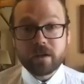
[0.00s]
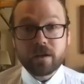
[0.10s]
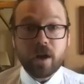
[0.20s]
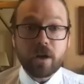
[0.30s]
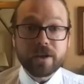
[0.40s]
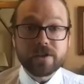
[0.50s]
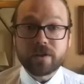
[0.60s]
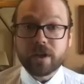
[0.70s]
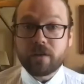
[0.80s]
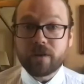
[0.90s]
colleagues on
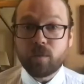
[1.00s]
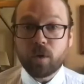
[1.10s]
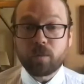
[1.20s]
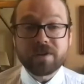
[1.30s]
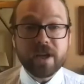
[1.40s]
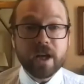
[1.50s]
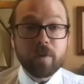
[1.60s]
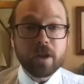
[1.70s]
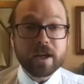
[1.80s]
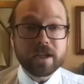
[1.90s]
the governing board once I am
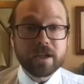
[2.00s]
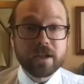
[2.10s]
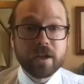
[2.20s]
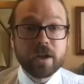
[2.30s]
elected